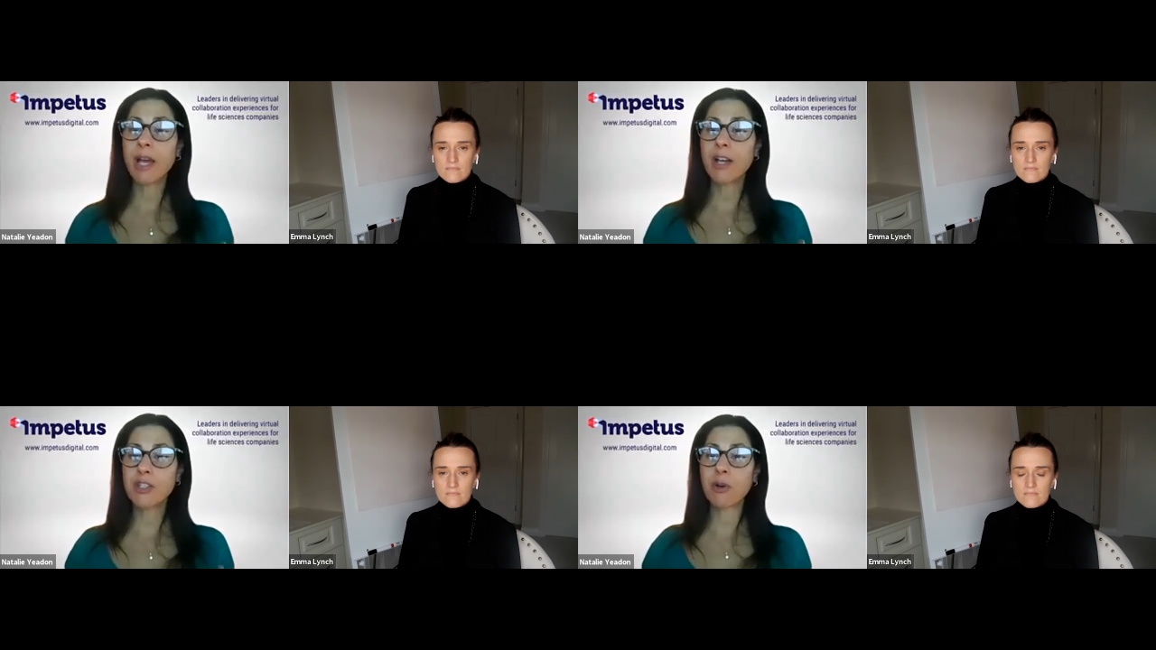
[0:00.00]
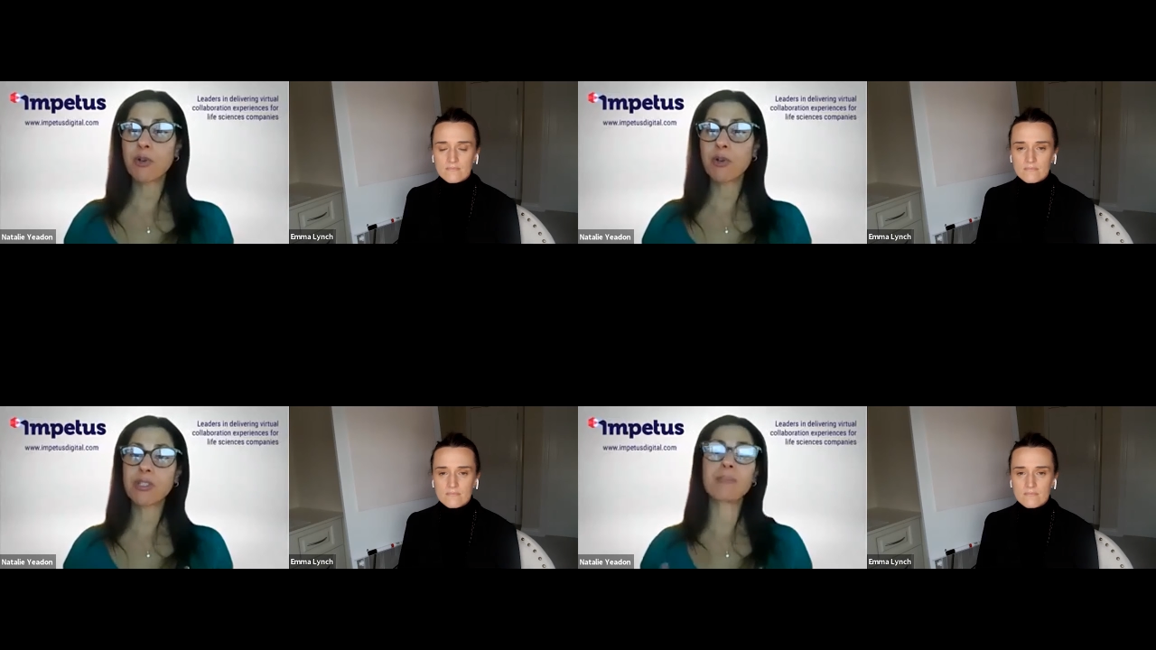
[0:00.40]
Speaker 1: as
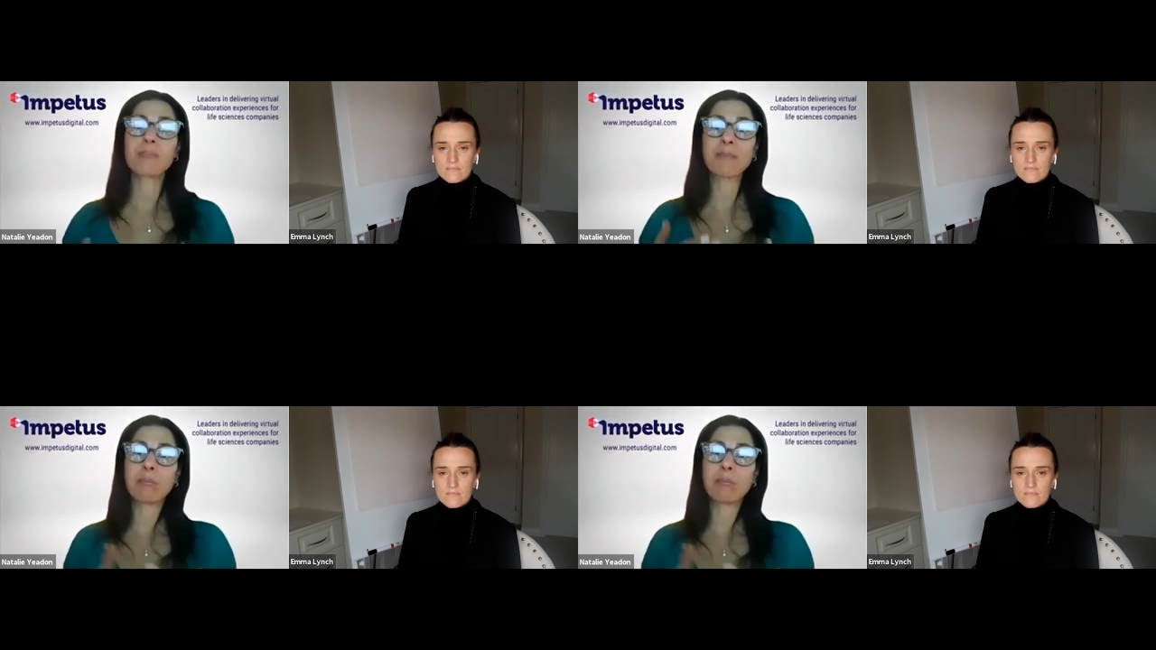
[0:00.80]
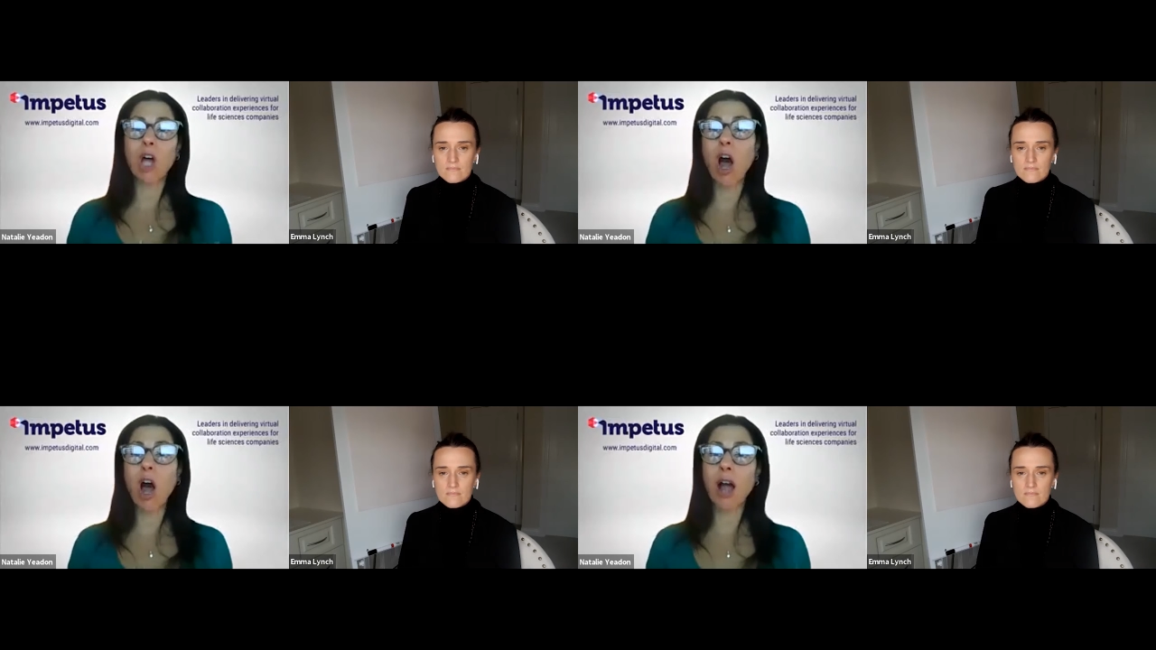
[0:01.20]
opposed to being
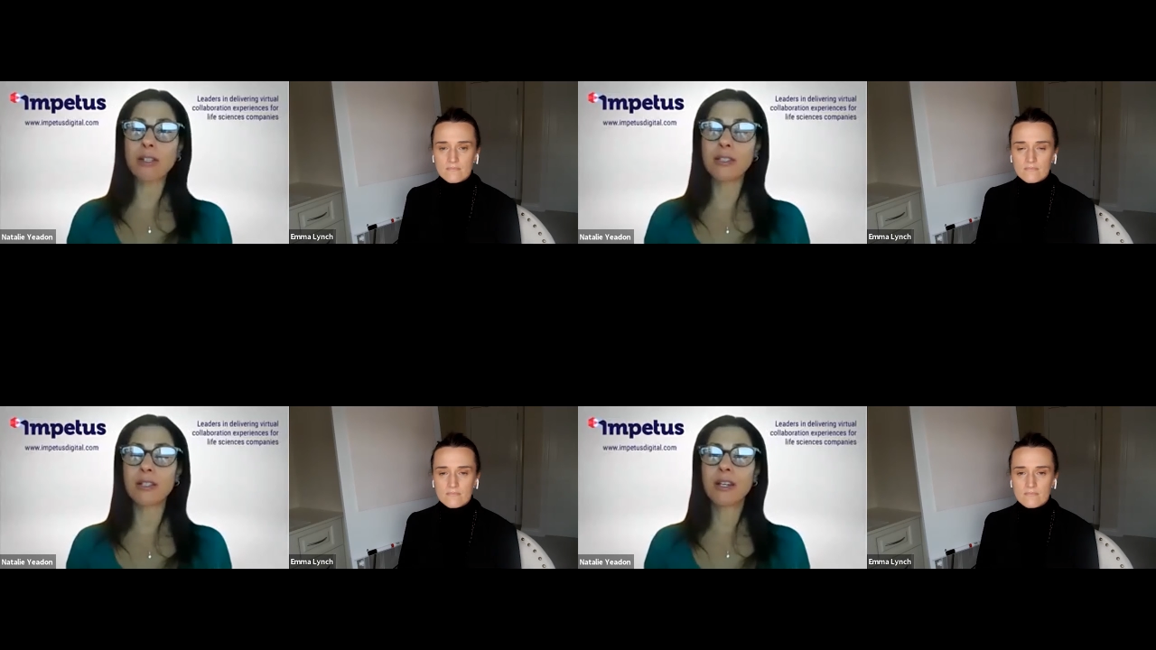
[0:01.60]
blocked